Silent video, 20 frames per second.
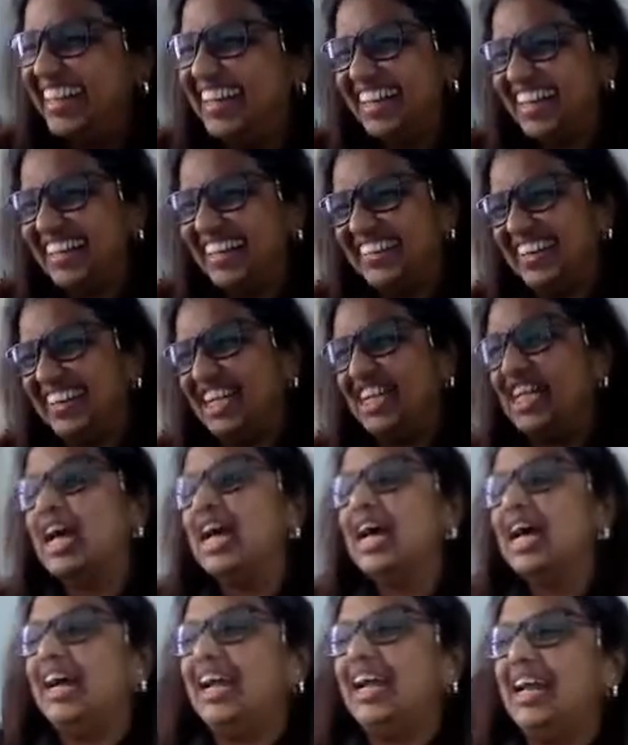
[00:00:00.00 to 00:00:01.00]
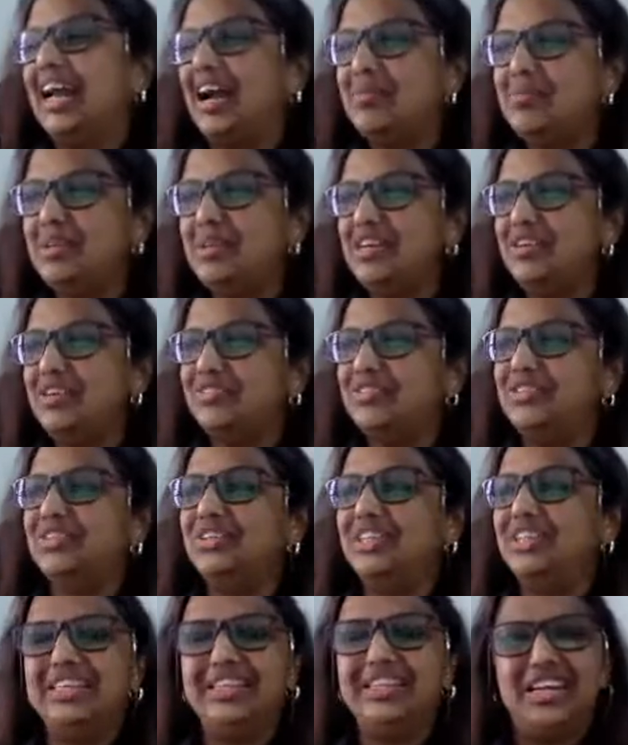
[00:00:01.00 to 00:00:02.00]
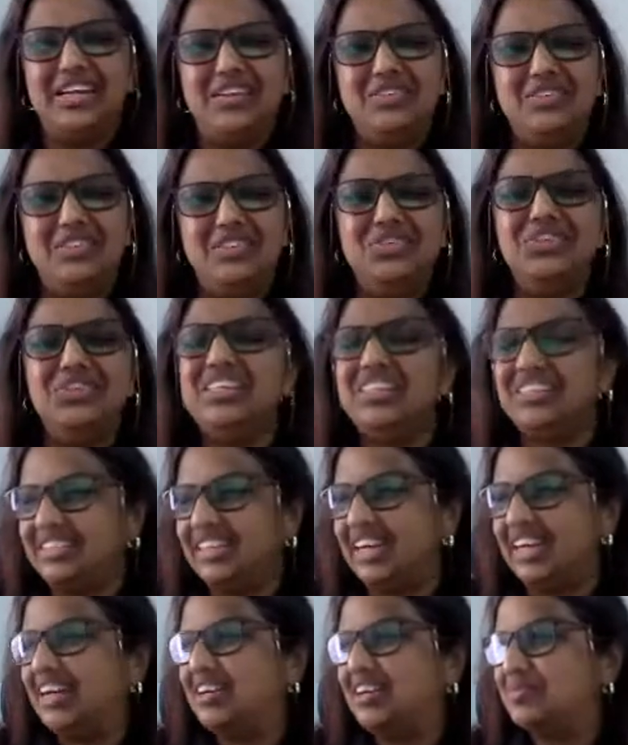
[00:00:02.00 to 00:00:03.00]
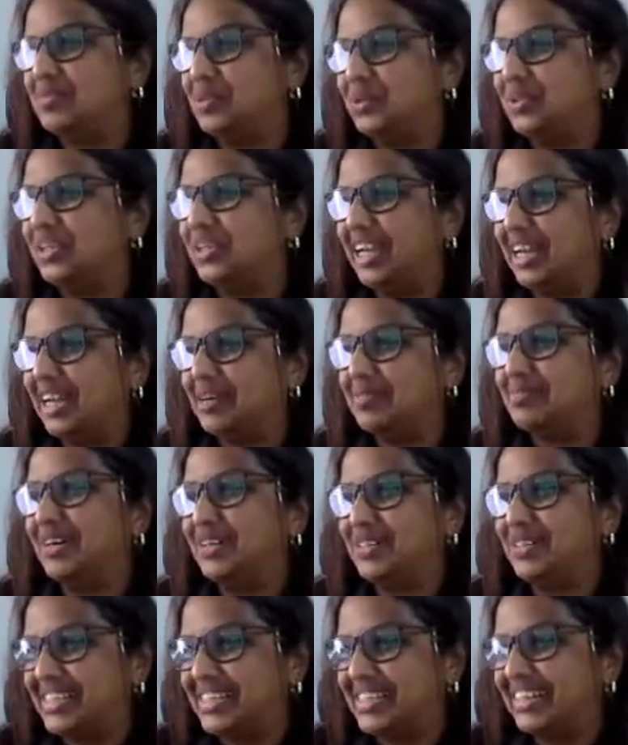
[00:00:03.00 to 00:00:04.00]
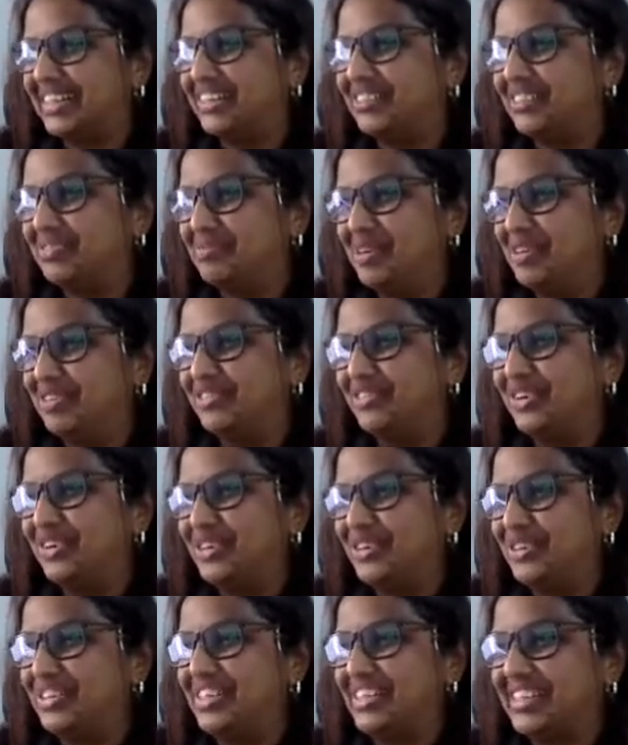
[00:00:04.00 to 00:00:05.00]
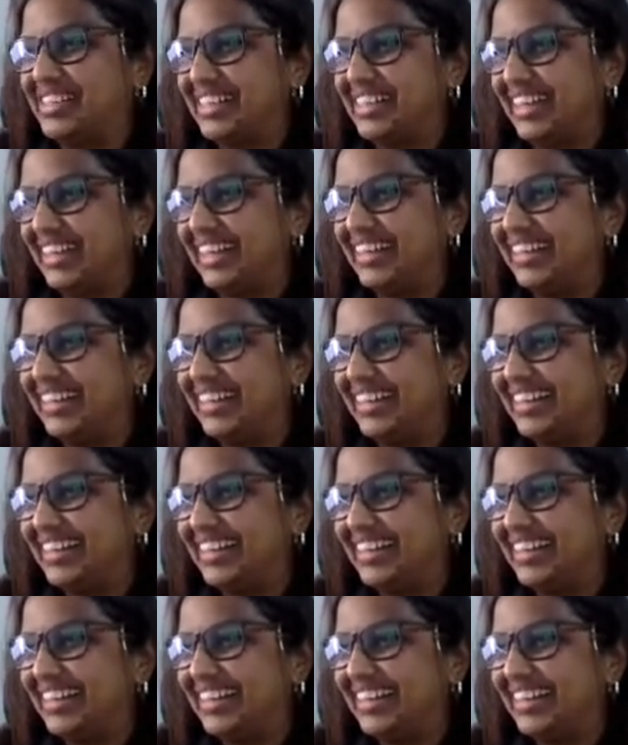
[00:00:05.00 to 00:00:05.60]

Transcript: All right. And how many of you think that you need time to think about stuff before you decide?